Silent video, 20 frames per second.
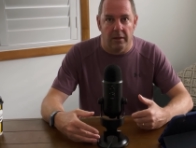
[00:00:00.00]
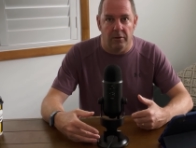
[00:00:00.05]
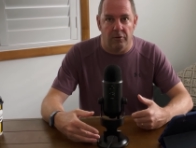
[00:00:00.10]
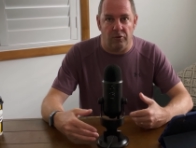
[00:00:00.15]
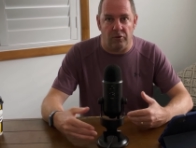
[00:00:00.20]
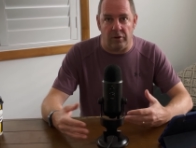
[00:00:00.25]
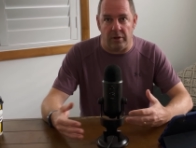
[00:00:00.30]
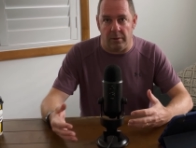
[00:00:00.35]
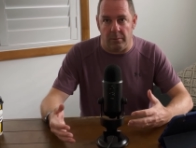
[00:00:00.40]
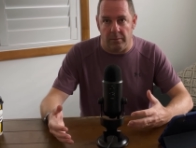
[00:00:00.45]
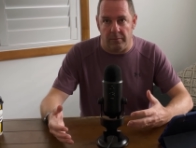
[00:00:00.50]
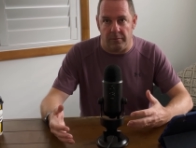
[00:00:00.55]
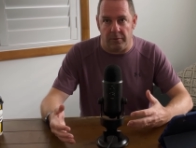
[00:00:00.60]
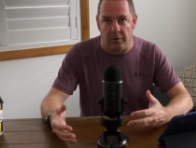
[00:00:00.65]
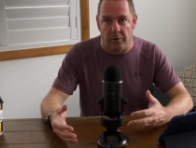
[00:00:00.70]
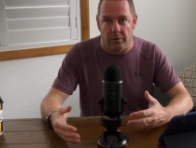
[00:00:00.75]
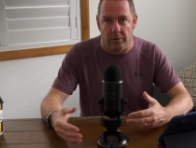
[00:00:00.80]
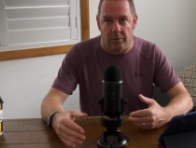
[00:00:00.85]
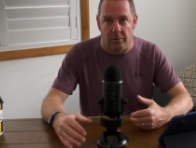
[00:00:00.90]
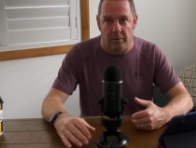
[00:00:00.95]
share with
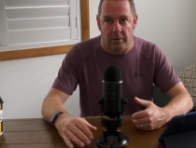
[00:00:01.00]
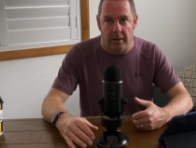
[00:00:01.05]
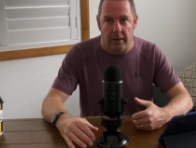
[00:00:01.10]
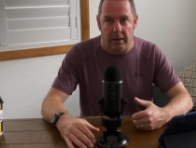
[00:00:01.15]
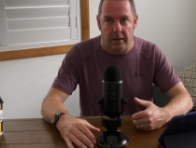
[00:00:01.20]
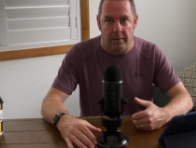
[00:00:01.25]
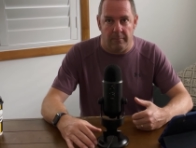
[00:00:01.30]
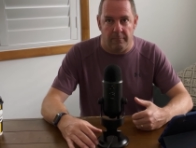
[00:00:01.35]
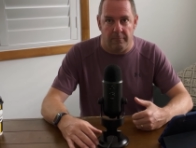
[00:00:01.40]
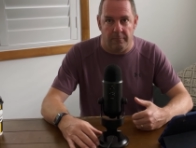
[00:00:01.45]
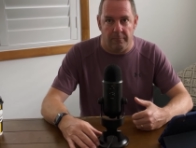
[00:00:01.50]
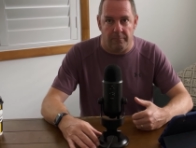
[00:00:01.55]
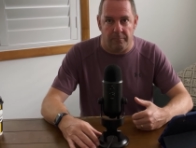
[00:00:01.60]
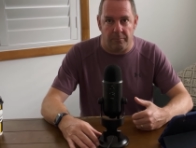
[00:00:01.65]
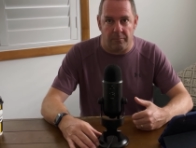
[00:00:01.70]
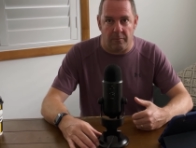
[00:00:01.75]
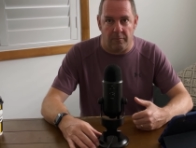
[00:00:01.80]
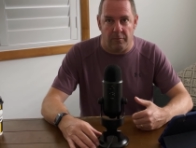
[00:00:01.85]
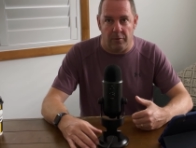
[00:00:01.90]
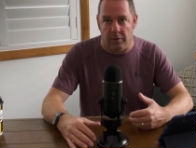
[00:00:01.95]
you
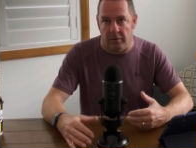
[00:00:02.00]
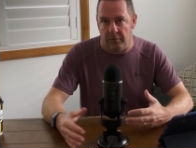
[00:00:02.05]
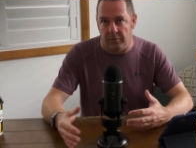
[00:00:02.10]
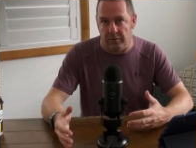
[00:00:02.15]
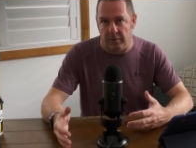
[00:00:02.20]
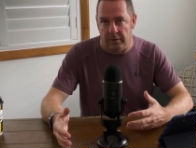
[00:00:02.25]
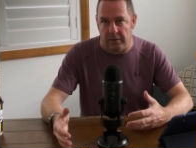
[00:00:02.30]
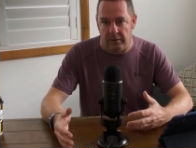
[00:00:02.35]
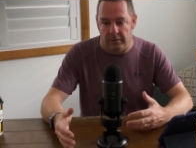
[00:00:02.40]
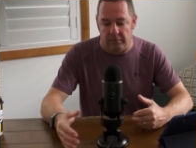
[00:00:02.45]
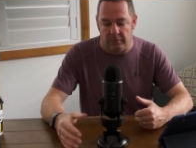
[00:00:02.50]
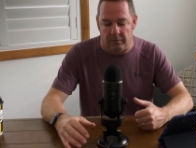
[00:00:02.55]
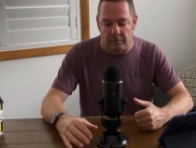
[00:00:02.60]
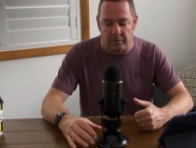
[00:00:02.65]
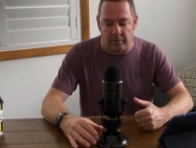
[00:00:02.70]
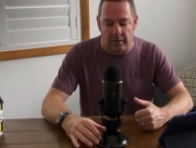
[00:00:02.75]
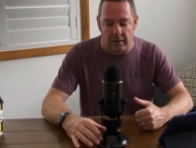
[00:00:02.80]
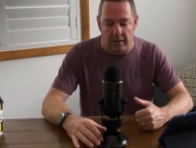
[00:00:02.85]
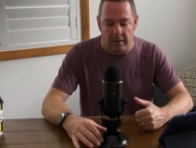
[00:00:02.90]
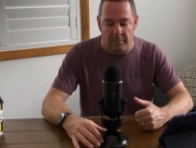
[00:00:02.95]
um, various
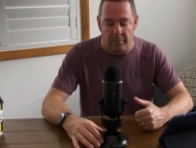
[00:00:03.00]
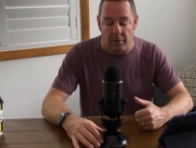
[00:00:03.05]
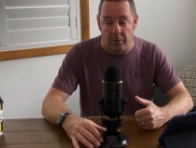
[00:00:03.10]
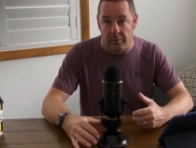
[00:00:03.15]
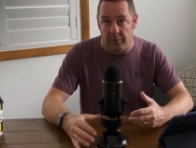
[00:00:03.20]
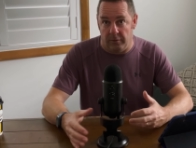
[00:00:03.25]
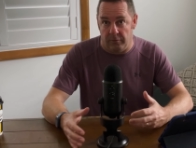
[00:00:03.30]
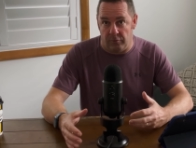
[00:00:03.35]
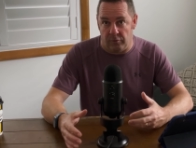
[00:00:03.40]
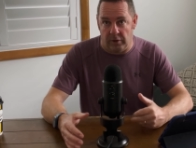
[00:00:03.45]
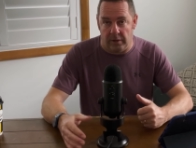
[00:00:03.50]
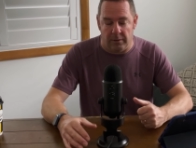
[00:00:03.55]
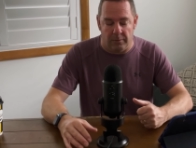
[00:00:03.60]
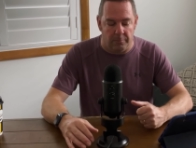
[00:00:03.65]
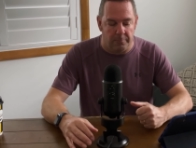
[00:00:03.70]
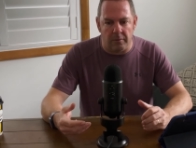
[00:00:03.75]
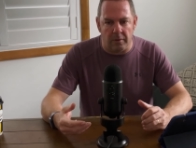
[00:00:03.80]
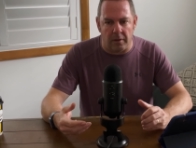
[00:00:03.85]
things um, on this channel.